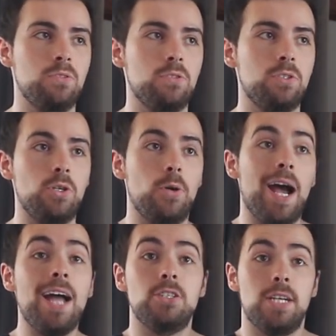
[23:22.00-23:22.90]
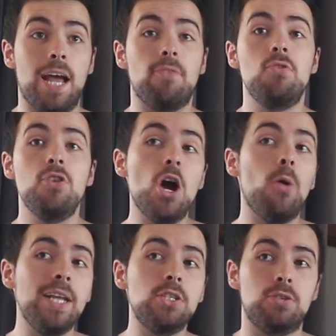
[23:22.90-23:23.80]
So you actually have no
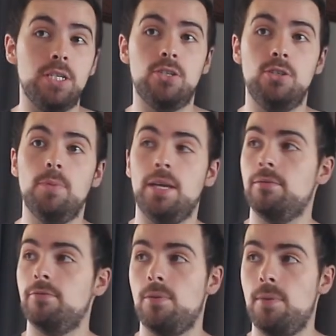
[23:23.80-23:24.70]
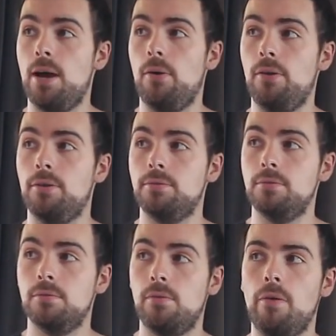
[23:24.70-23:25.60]
entry to dummy from now on.
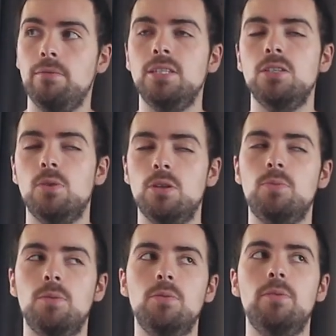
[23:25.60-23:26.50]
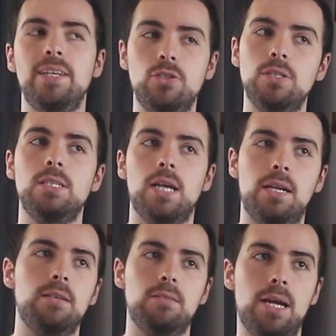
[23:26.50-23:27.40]
This is what the problem with entries
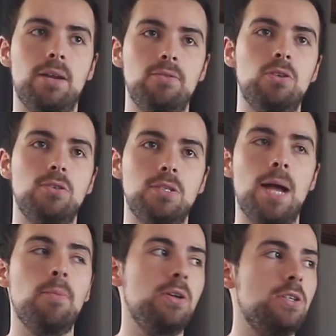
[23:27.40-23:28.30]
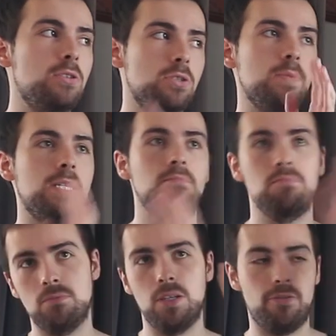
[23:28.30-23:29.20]
can of cause. I'm going to do something
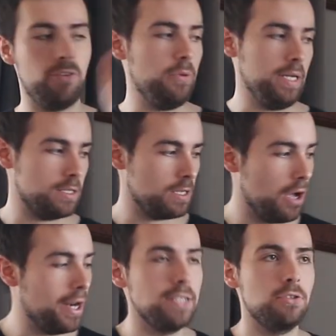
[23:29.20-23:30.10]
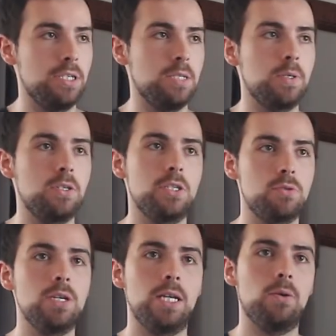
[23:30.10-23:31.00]
in a few weeks on entries because it's
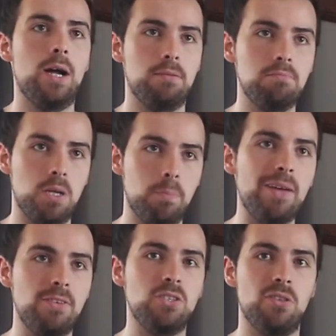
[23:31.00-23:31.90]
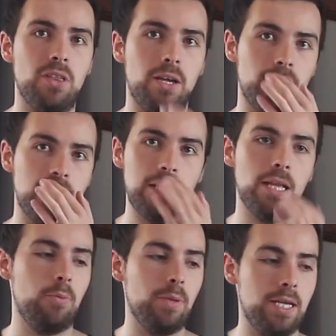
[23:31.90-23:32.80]
really quite a pivotal thing for
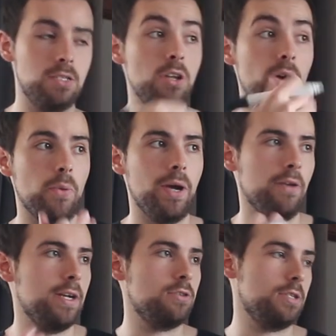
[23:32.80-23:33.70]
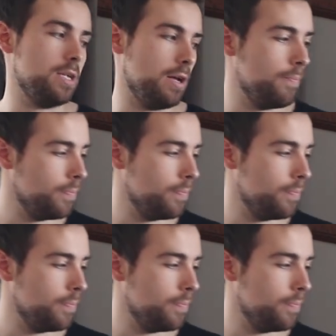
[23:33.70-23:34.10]
declarer players, knowing where your entries are.